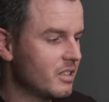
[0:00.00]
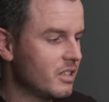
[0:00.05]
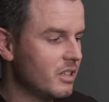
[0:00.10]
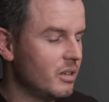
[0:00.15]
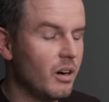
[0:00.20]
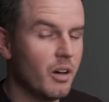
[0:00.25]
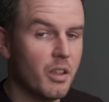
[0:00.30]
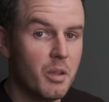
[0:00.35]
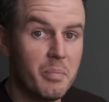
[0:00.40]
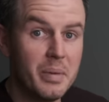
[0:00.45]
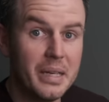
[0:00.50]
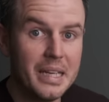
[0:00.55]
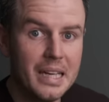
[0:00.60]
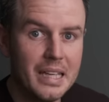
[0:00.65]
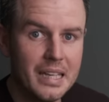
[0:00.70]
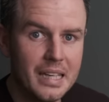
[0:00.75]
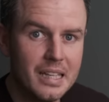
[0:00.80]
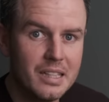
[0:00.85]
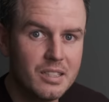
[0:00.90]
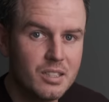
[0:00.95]
to either be
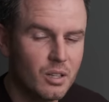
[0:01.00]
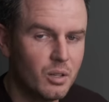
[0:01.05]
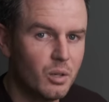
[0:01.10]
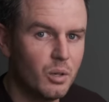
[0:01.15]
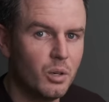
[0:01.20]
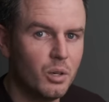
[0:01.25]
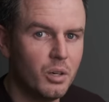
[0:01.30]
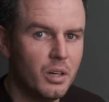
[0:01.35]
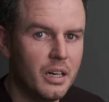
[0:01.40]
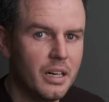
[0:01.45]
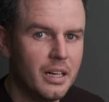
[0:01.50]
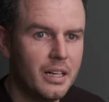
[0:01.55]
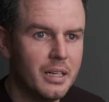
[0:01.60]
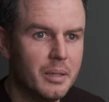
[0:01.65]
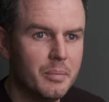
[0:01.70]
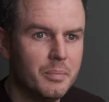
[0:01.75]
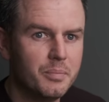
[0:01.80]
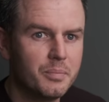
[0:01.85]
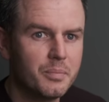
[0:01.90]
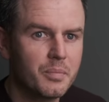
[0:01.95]
in it or
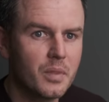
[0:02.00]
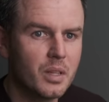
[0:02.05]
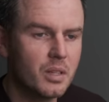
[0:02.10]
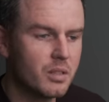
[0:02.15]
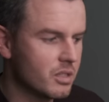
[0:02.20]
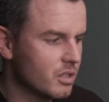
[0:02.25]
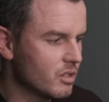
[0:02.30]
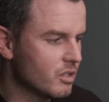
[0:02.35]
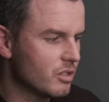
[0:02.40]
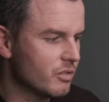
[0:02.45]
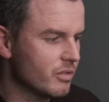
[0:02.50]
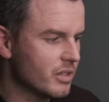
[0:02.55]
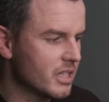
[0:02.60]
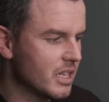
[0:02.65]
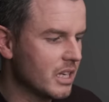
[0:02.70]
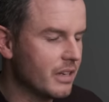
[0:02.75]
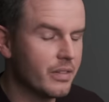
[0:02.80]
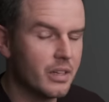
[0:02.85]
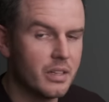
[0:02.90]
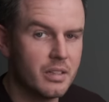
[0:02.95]
um, just to
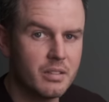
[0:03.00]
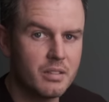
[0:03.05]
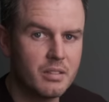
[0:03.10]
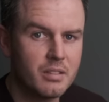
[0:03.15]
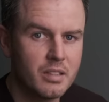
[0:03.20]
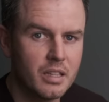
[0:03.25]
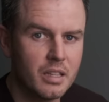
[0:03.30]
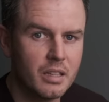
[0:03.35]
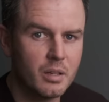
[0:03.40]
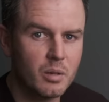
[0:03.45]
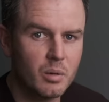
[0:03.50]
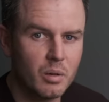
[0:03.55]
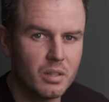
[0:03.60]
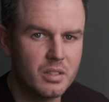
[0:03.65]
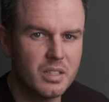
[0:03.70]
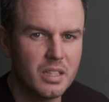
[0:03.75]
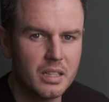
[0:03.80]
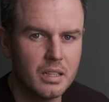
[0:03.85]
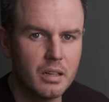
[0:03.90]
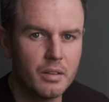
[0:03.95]
receive it and see the
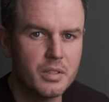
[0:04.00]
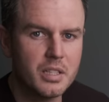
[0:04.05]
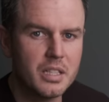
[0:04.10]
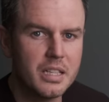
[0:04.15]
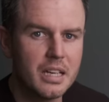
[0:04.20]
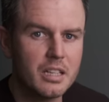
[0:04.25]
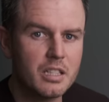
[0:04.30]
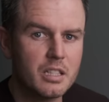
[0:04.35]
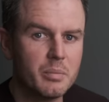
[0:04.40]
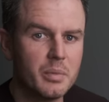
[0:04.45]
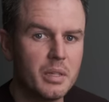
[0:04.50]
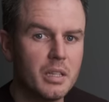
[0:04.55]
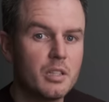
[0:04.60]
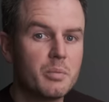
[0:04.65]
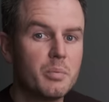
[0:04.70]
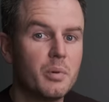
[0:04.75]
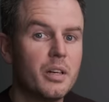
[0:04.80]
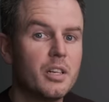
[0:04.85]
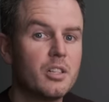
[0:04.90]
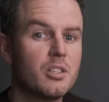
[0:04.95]
quality and obviously get some of the
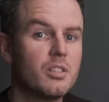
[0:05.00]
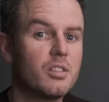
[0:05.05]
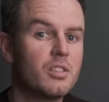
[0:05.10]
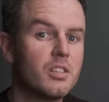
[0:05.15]
inspiration